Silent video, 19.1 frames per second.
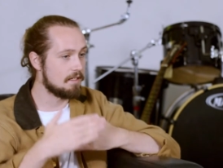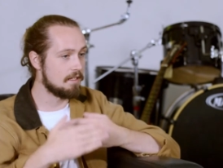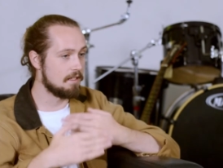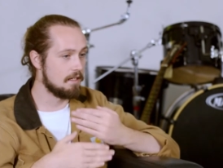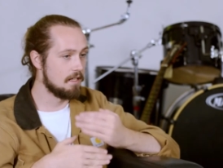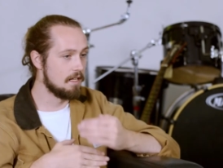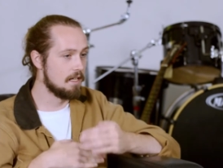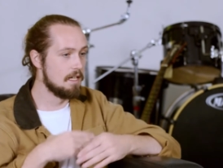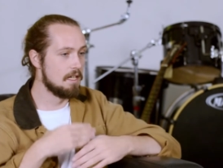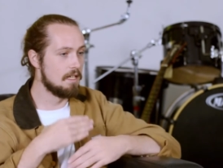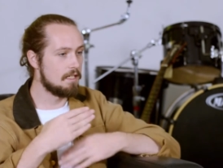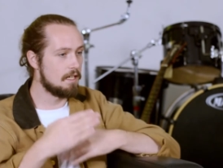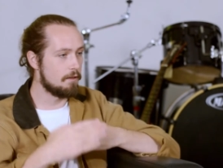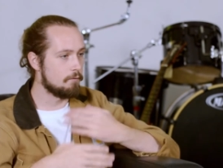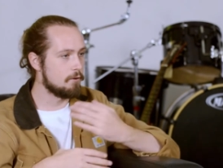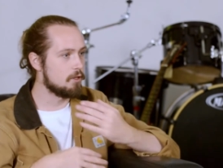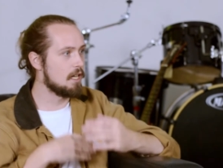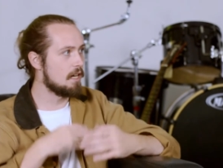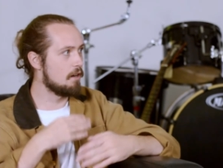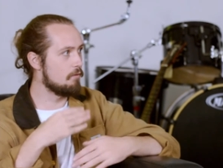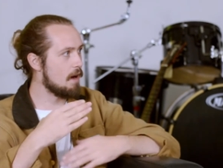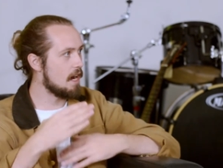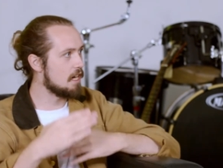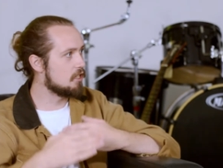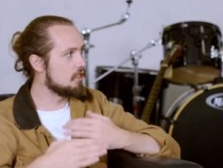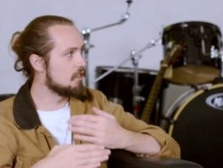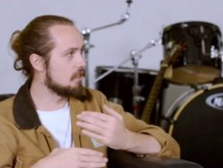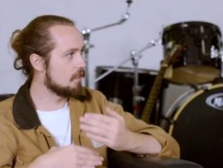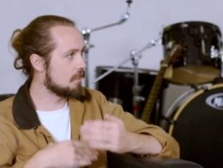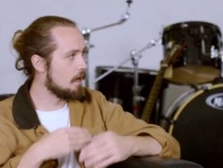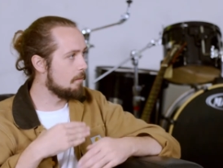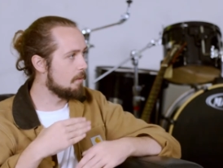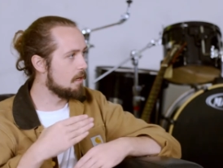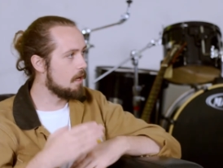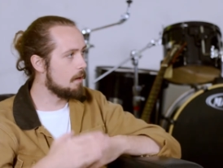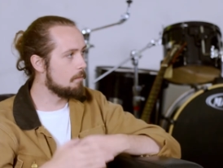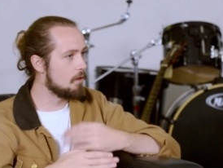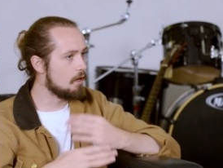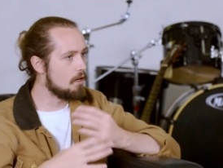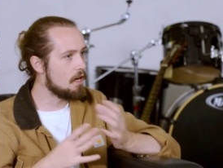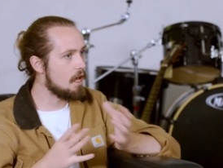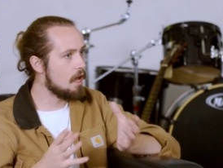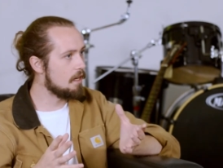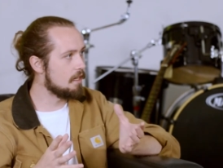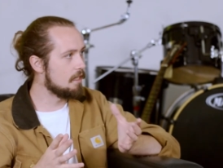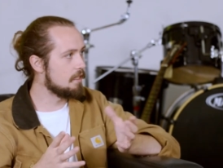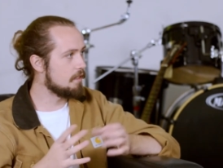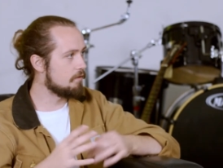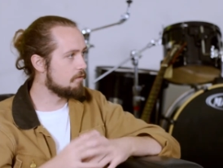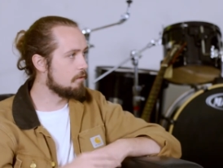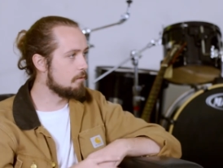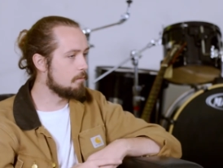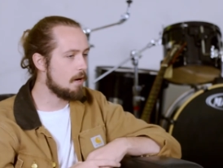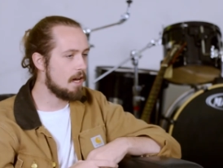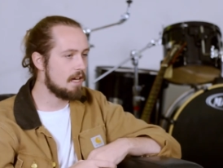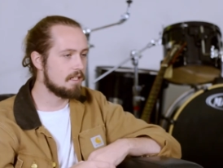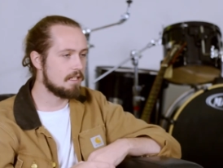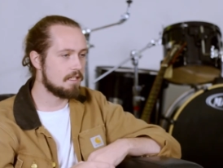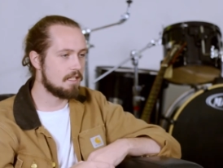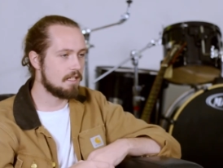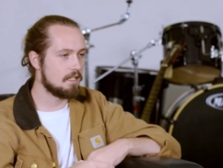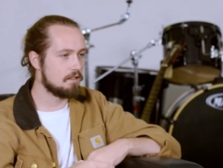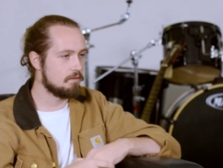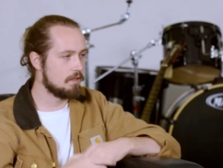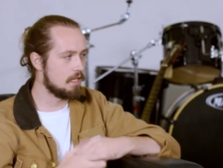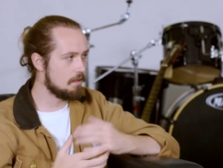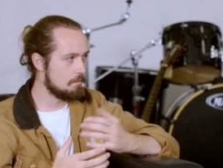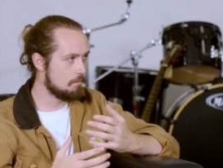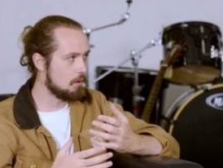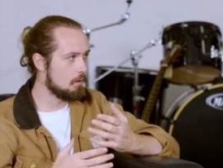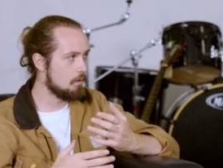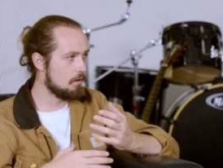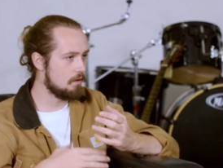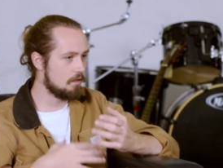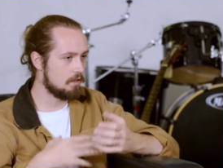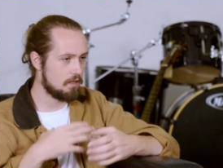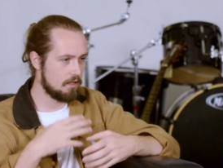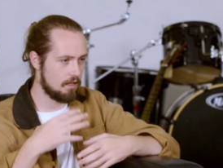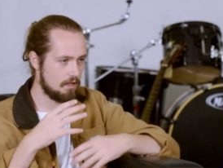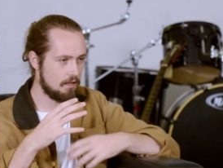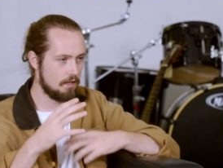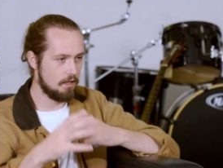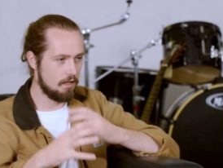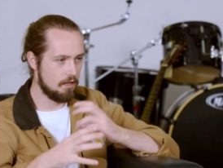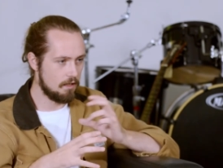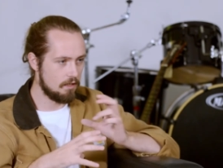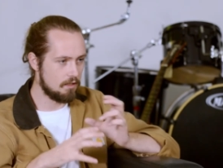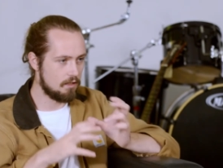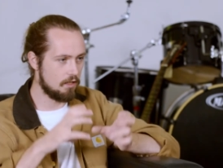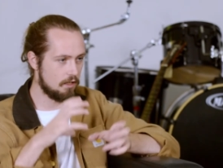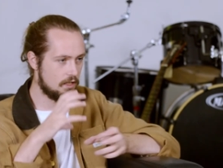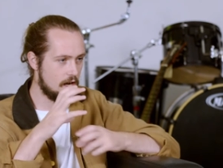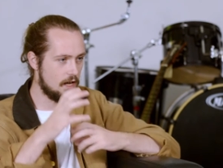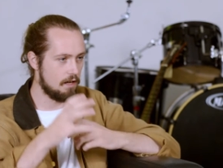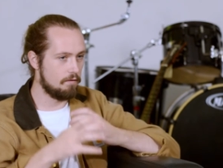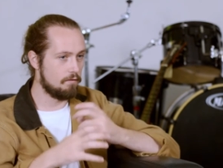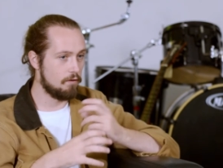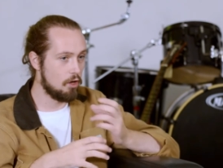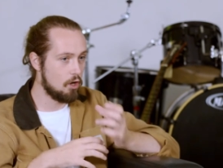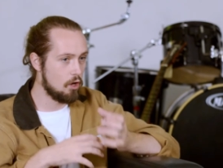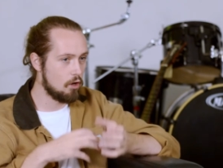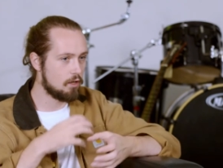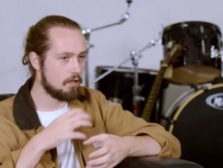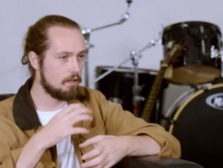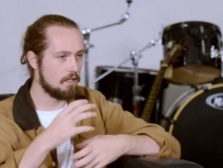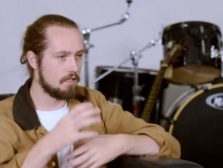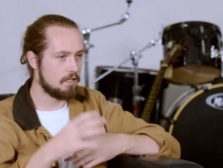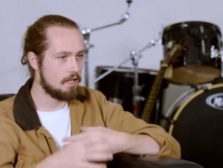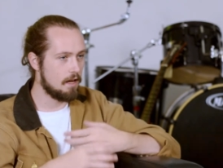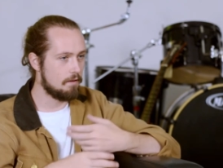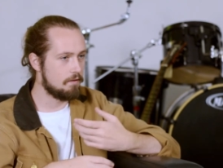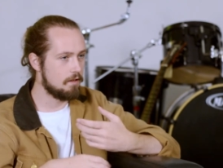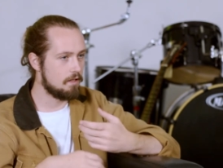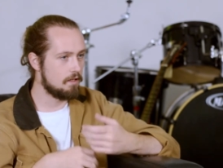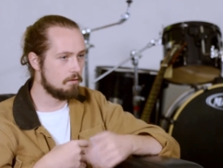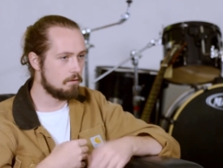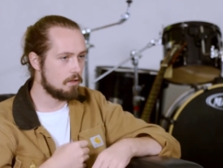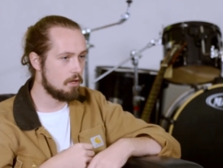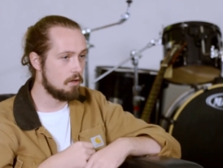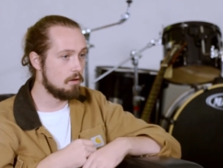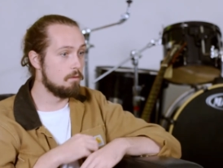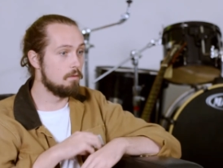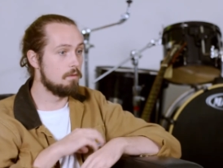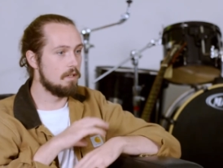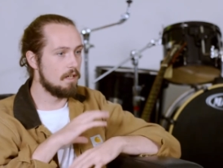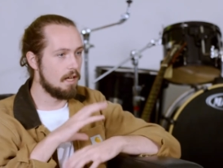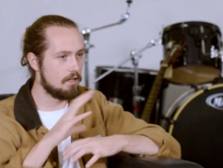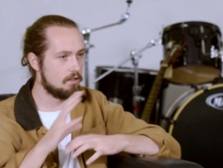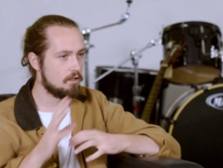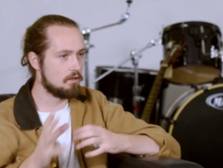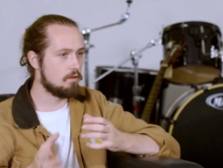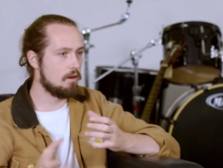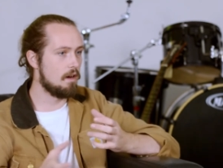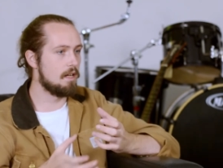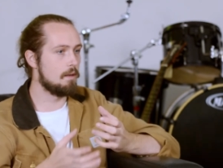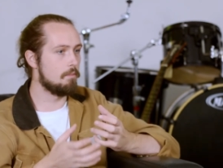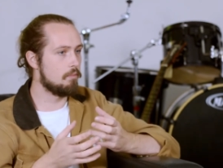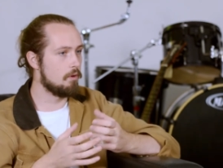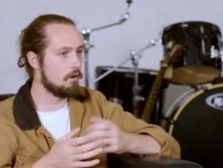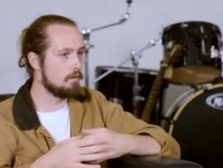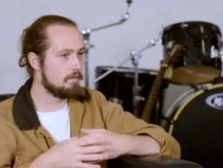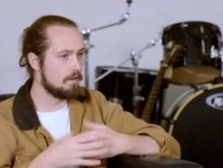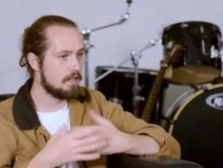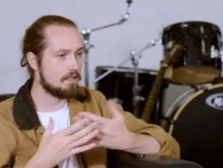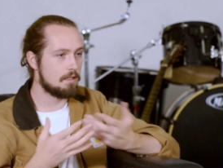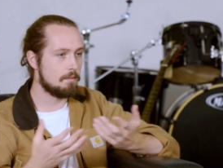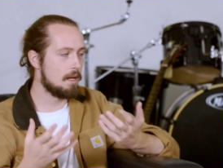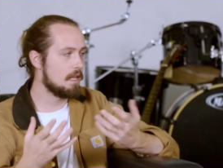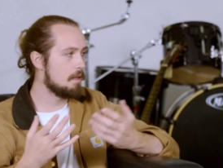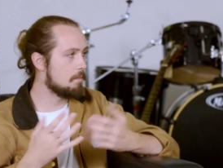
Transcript: and different generations are coming up that learn in different ways, I think it's really important to kind of look at the stuff that you do and to try and improve it to make the